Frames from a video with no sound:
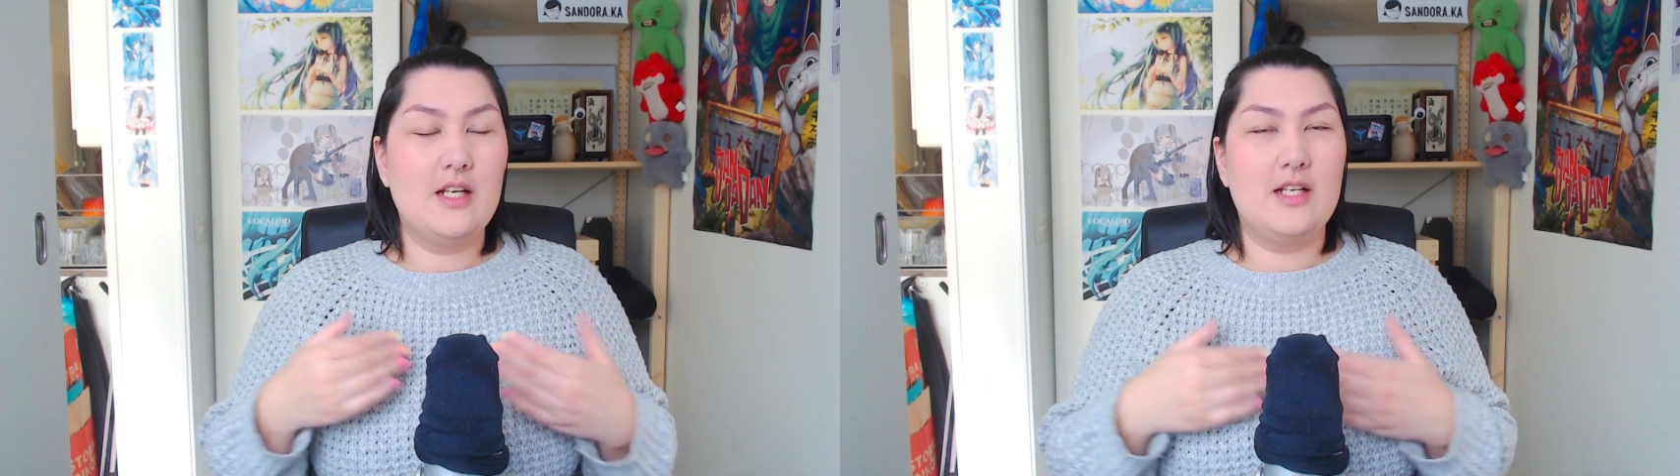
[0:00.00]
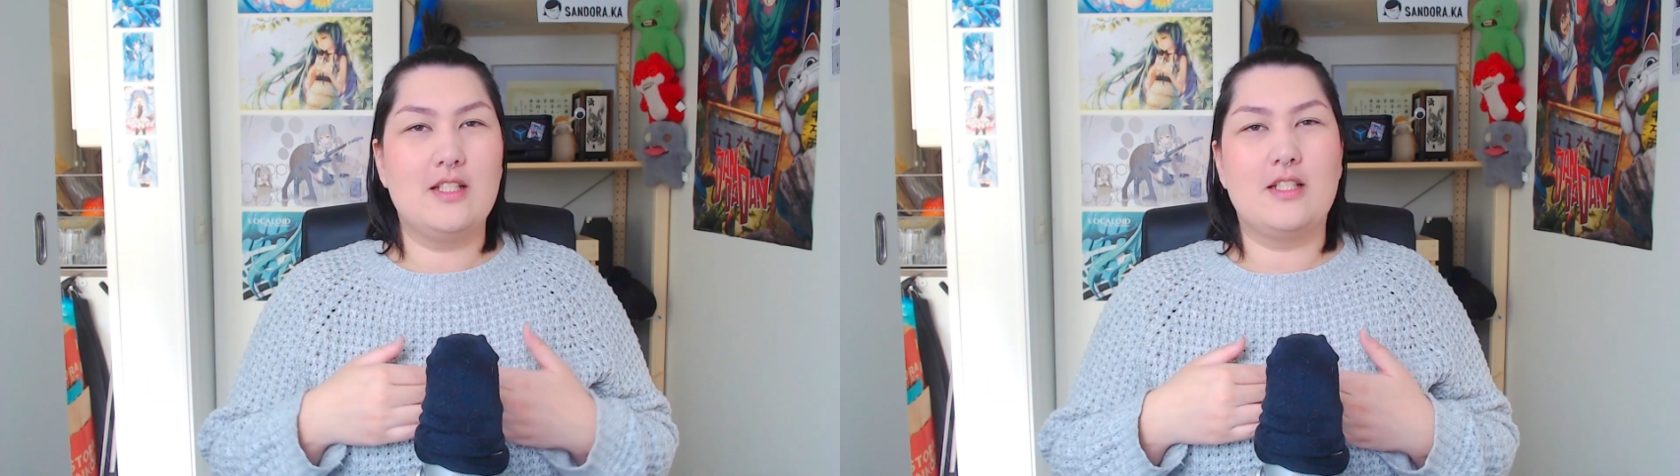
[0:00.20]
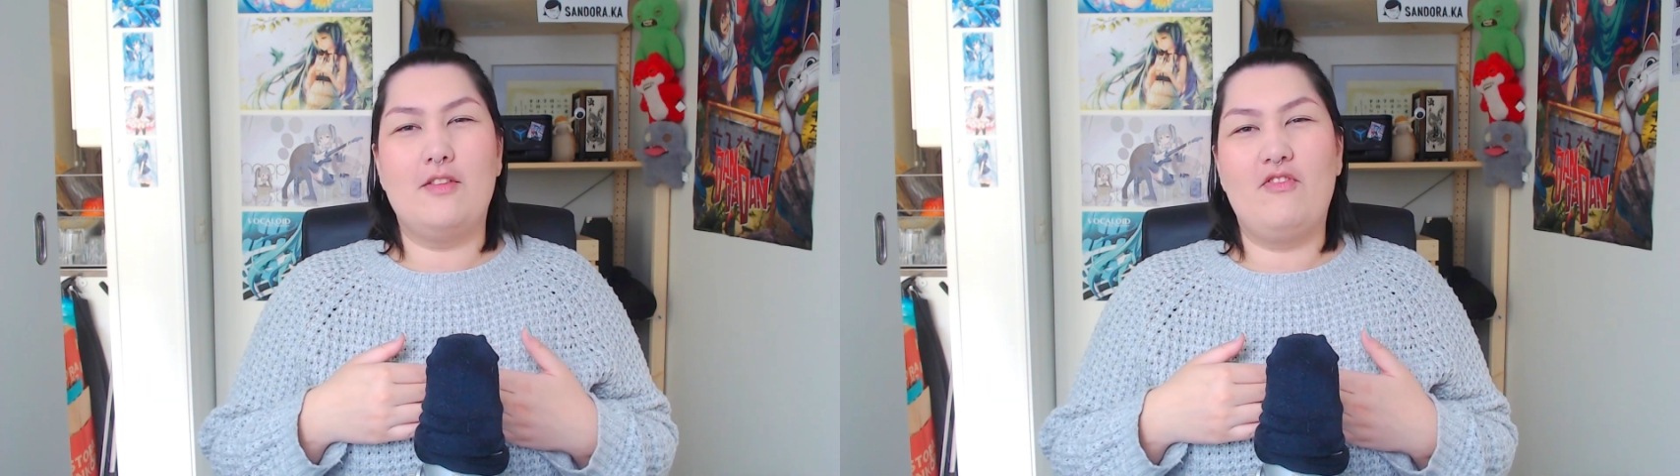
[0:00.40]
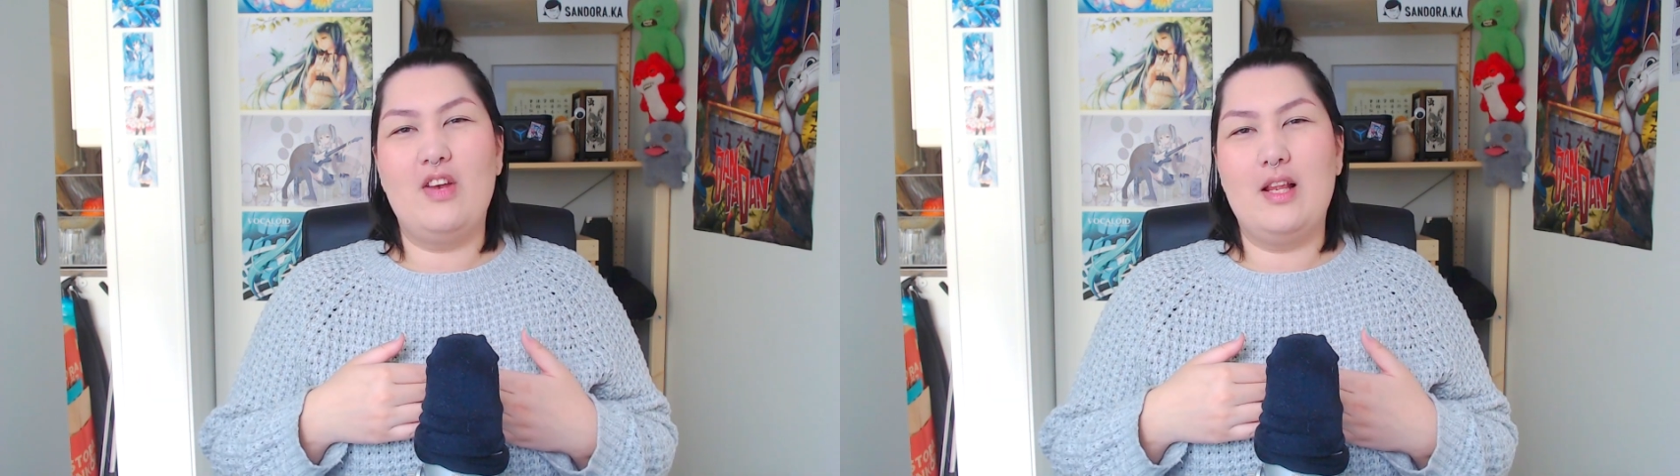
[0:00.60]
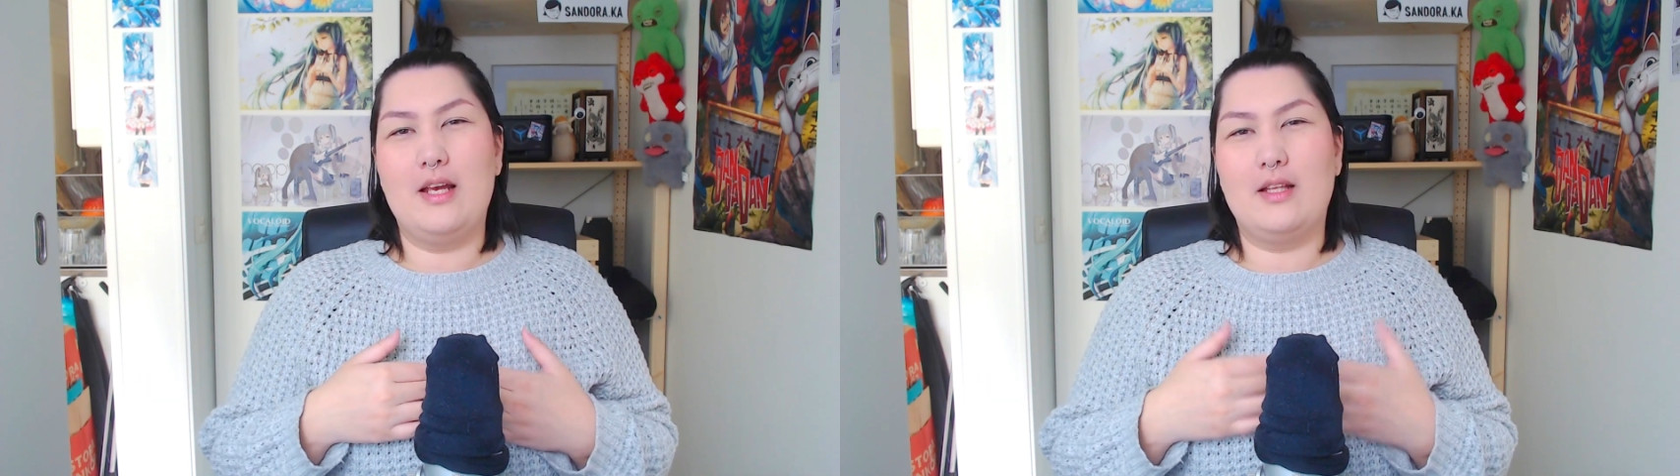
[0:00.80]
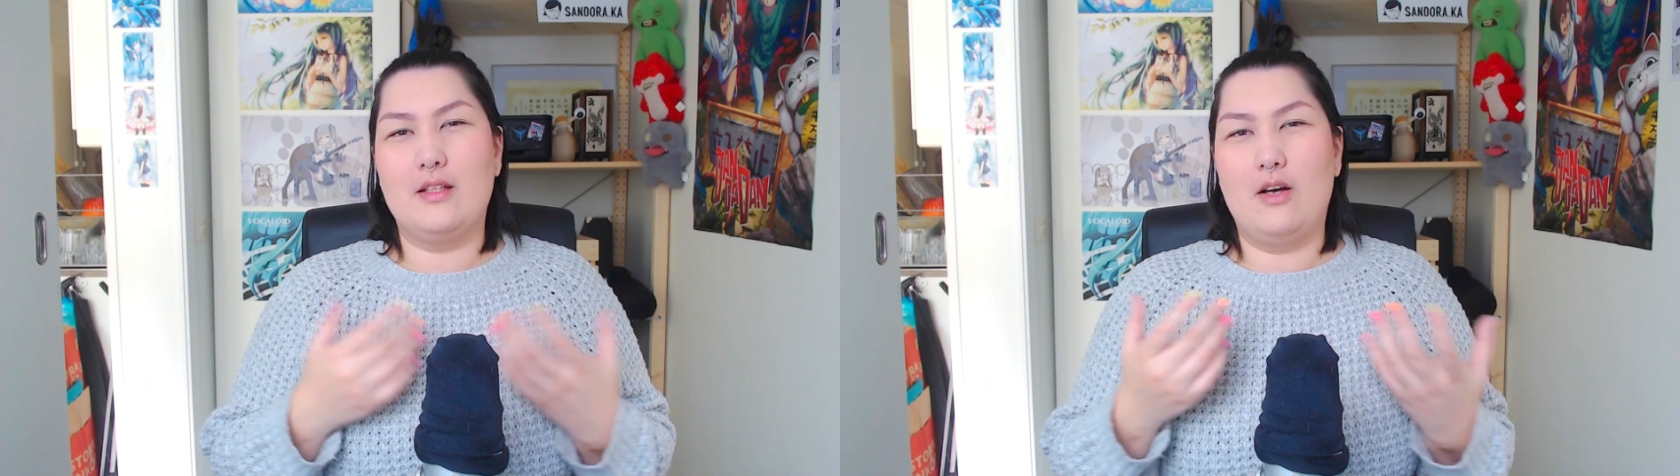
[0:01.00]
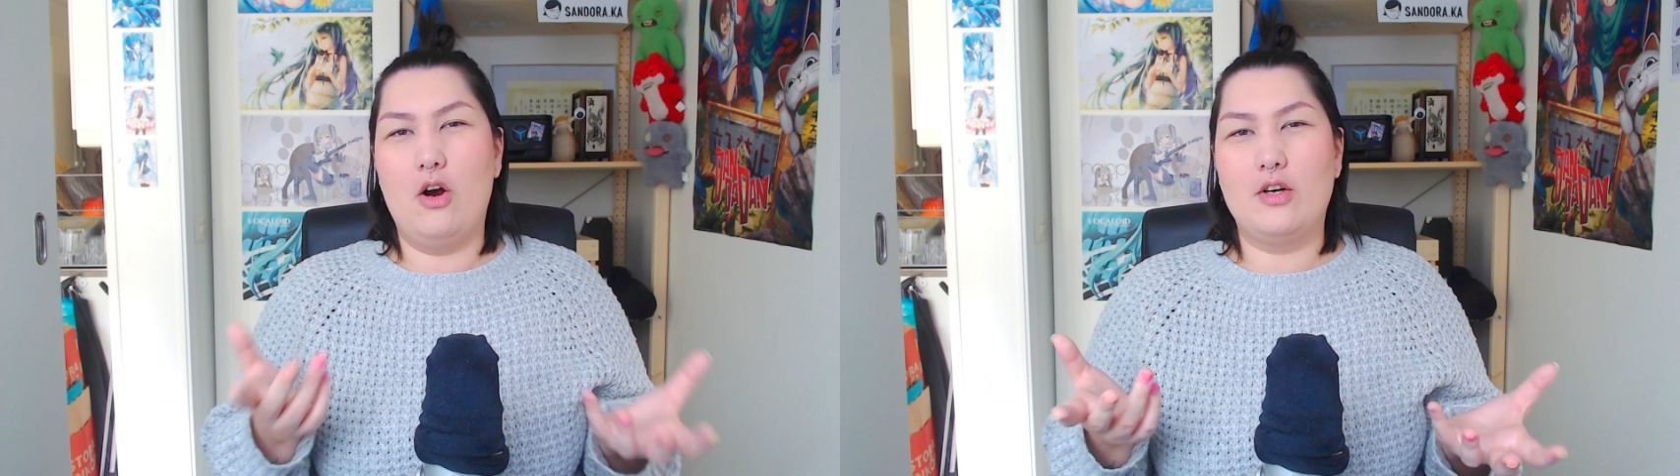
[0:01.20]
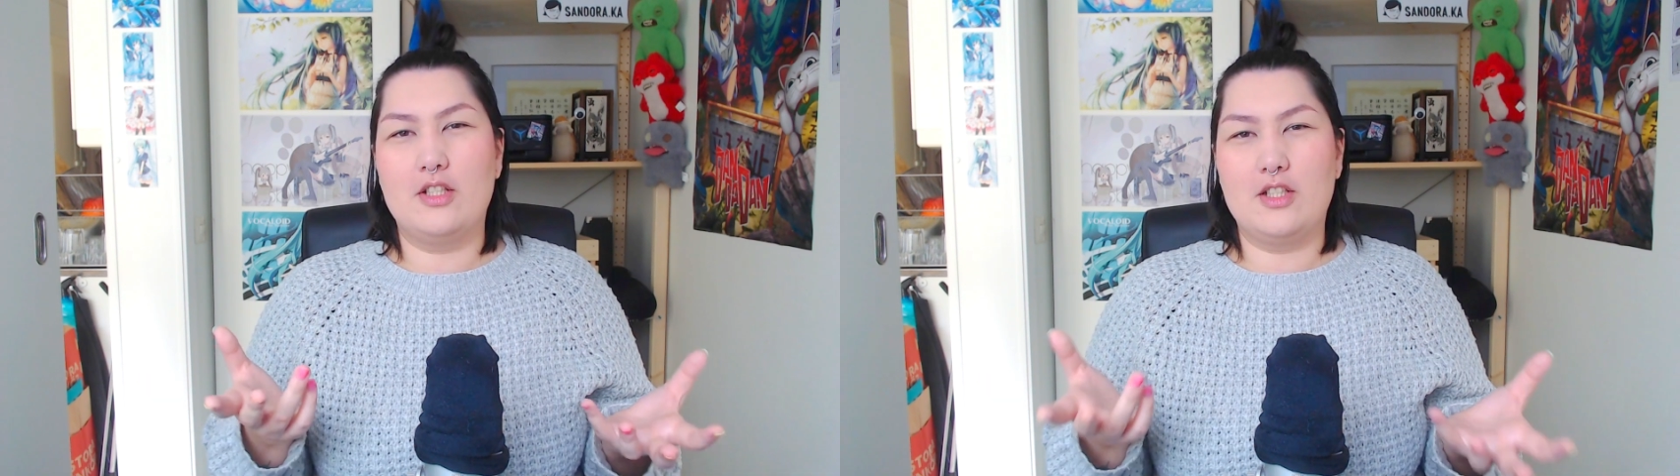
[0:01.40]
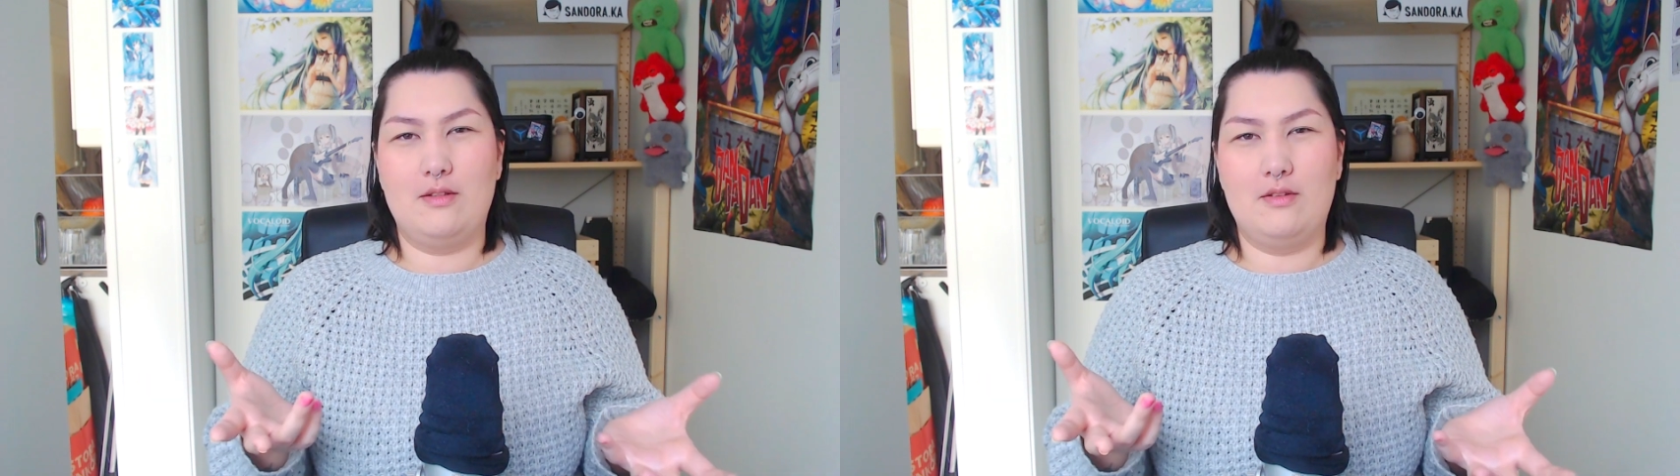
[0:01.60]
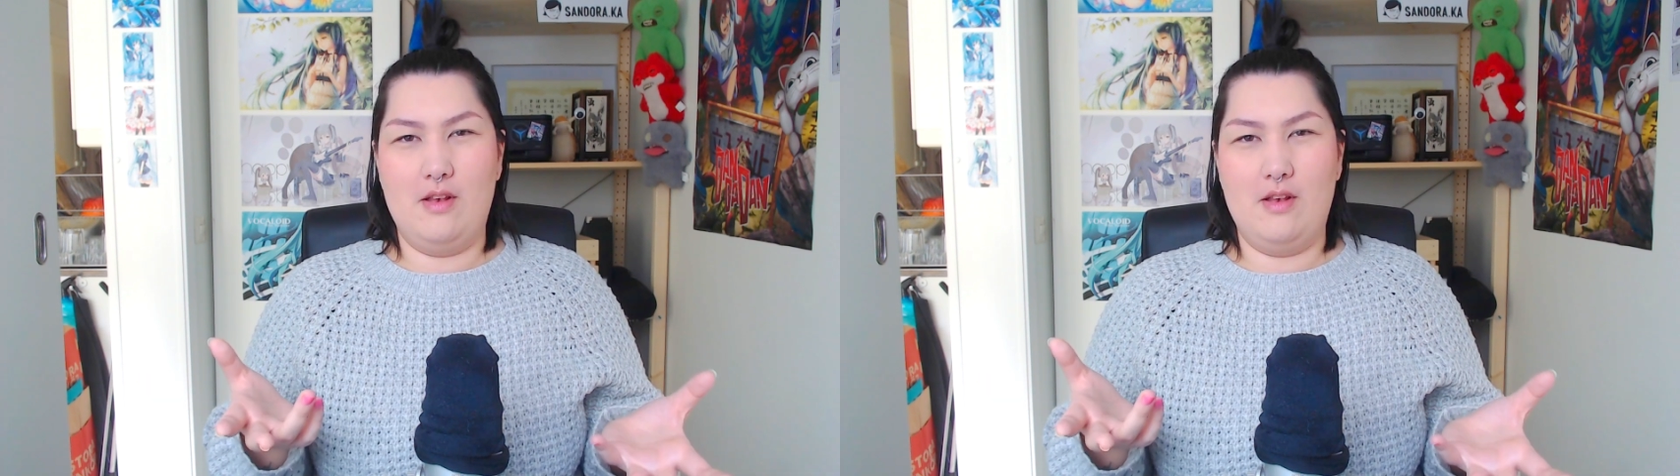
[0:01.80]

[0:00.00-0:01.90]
because I feel like the hardest